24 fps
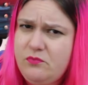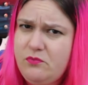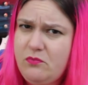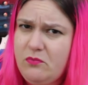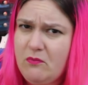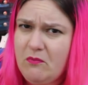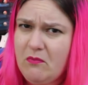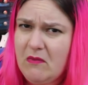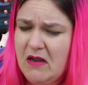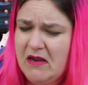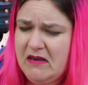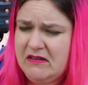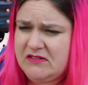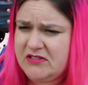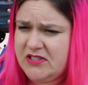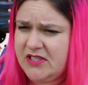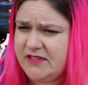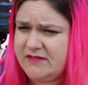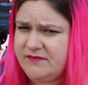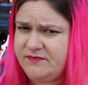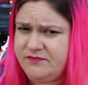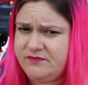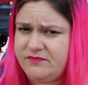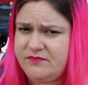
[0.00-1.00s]
One time I
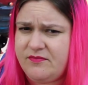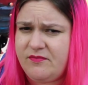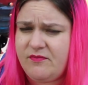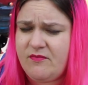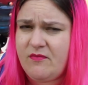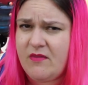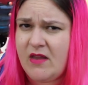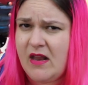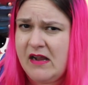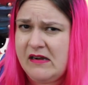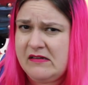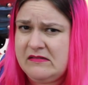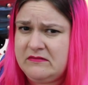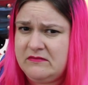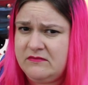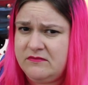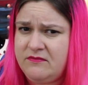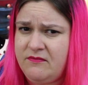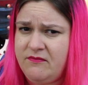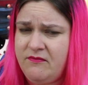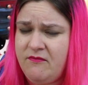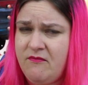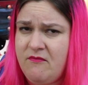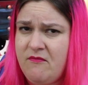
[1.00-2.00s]
spent an exorbitant
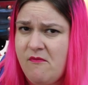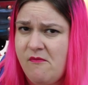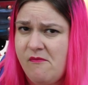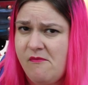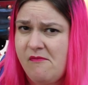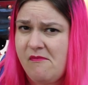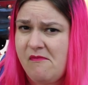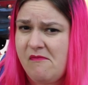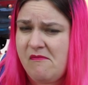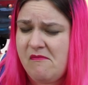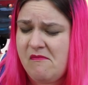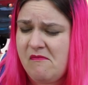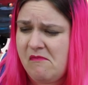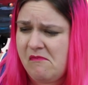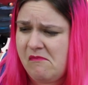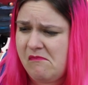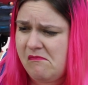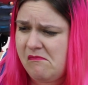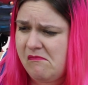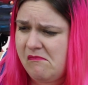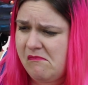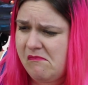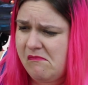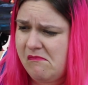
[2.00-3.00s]
amount of money.
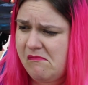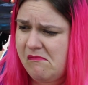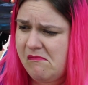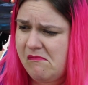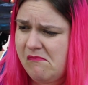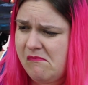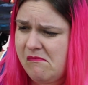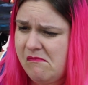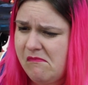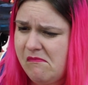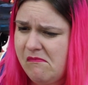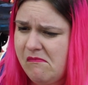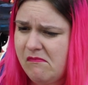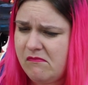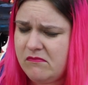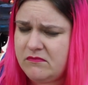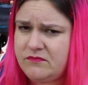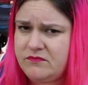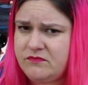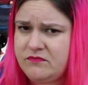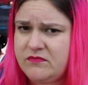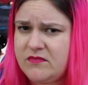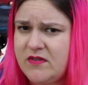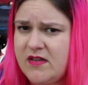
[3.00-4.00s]

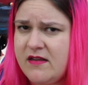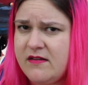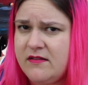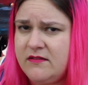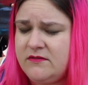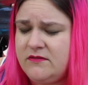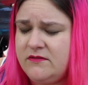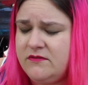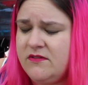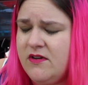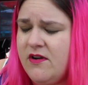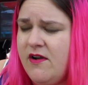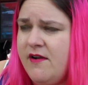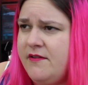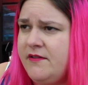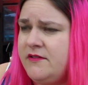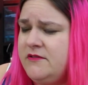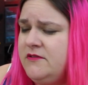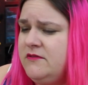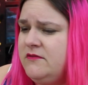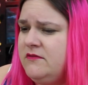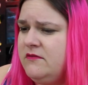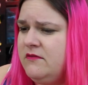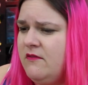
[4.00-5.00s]
Well, it wasn't really that much
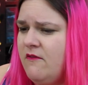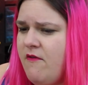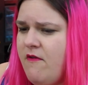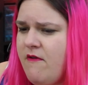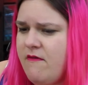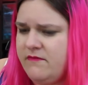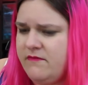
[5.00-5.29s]
money.